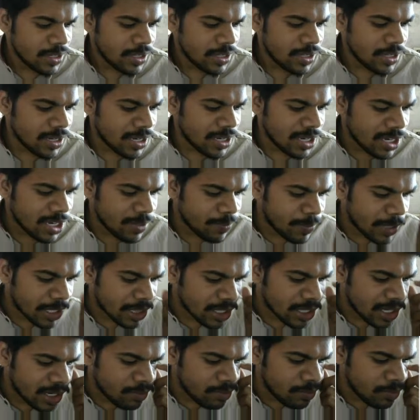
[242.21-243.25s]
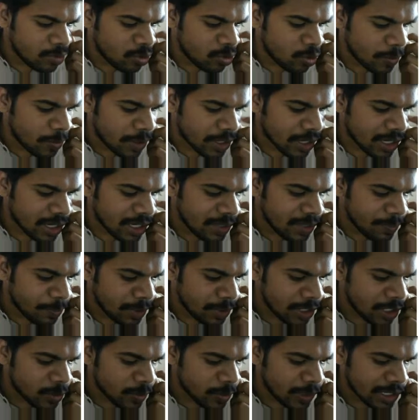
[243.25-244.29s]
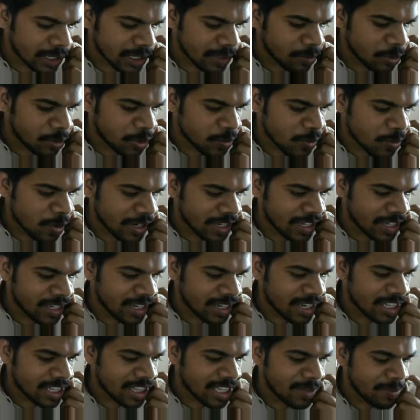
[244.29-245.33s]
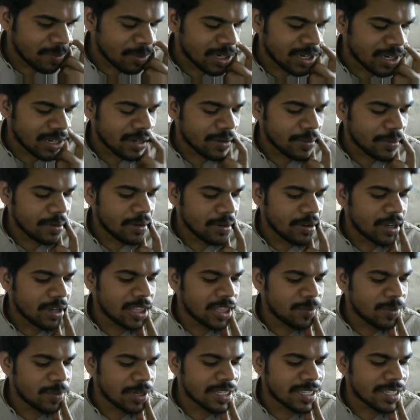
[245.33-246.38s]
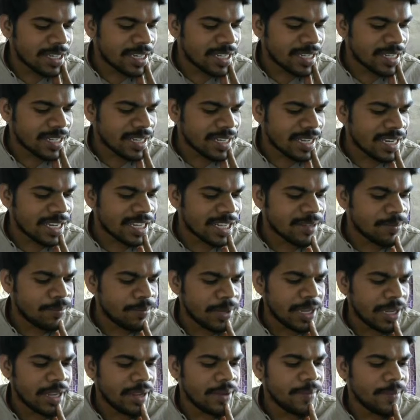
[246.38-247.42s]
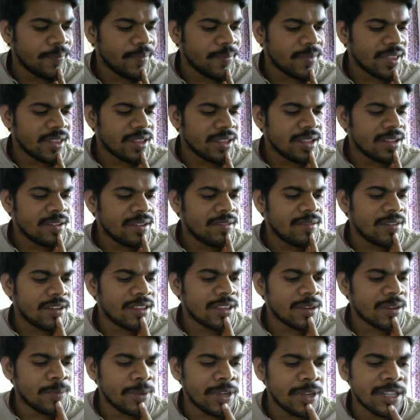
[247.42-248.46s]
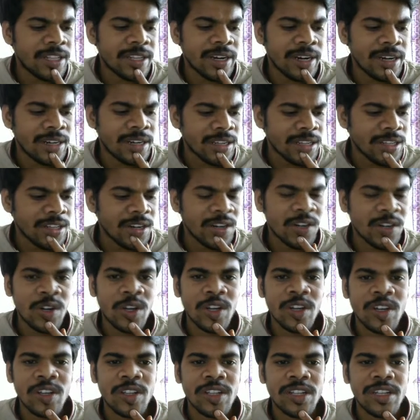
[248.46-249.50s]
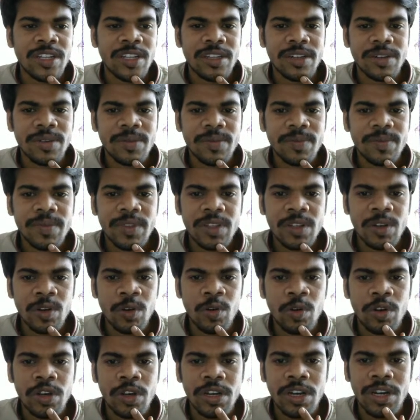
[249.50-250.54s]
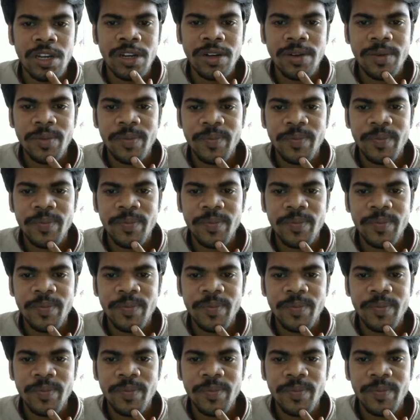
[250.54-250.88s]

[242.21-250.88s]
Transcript: Yeah, Matam Umarani, please welcome. Good morning. Adiba says as B. Whether B is right answer or wrong answer. Glucagon.